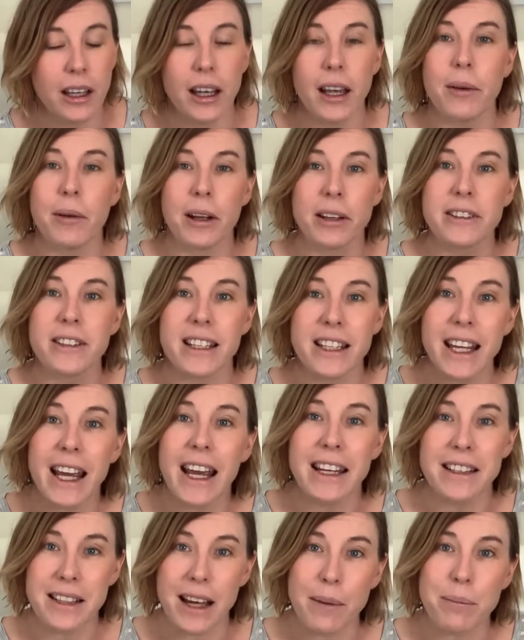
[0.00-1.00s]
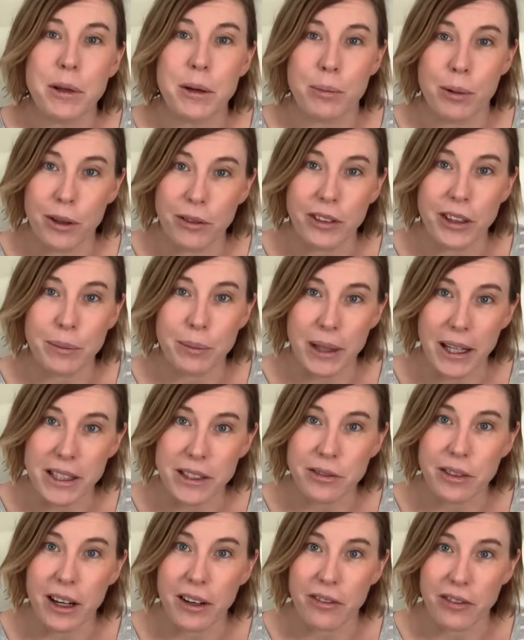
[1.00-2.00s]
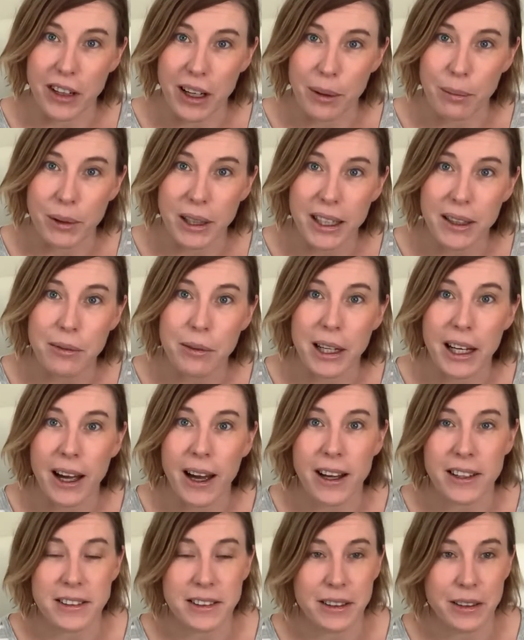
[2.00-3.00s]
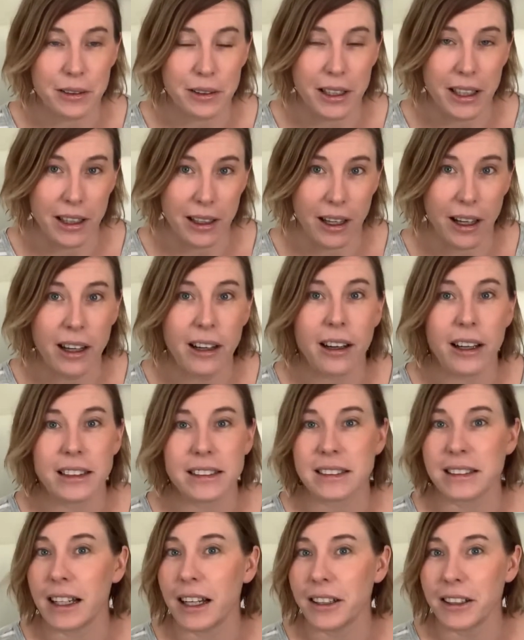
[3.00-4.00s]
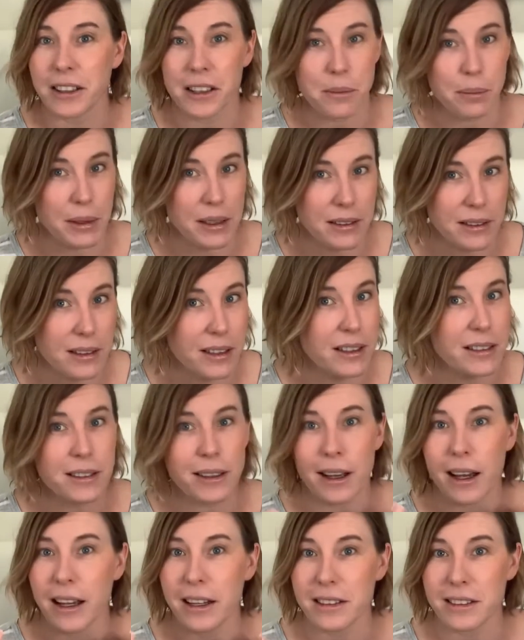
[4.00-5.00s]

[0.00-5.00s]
It did end up the perfect place for our family. We are still here. I started a business. I